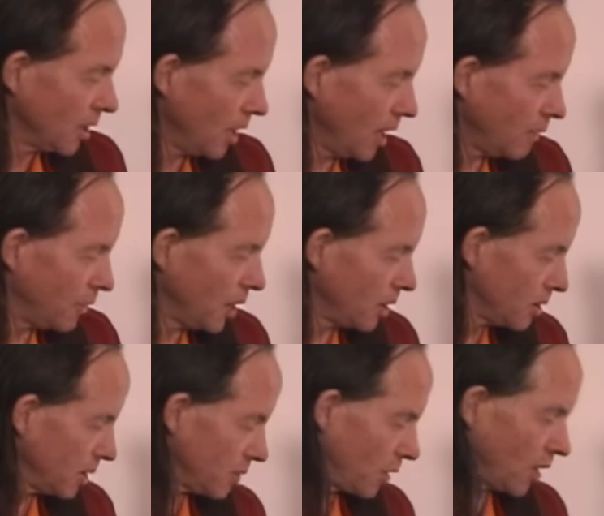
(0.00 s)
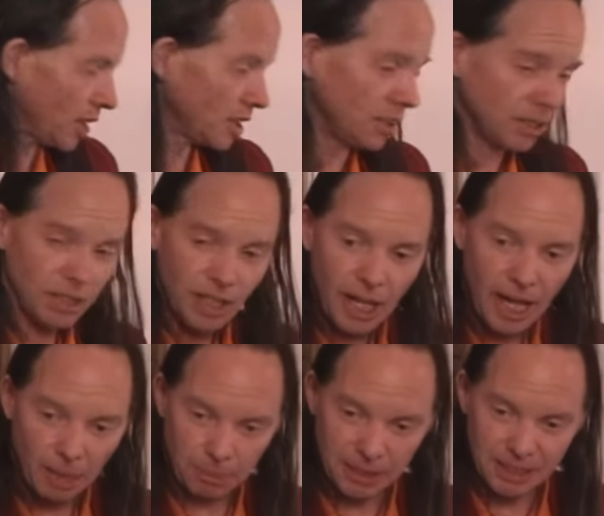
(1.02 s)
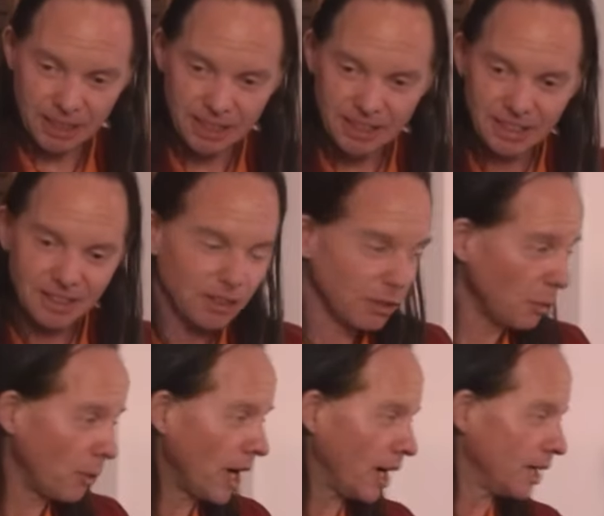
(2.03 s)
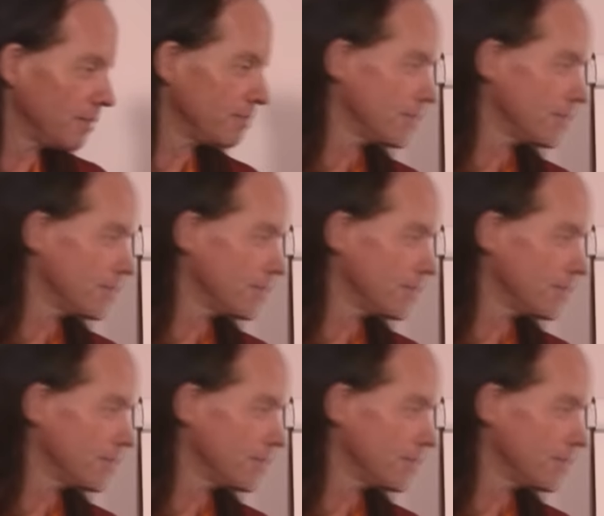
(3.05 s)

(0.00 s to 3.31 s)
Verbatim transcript: of those who have gone happily or well.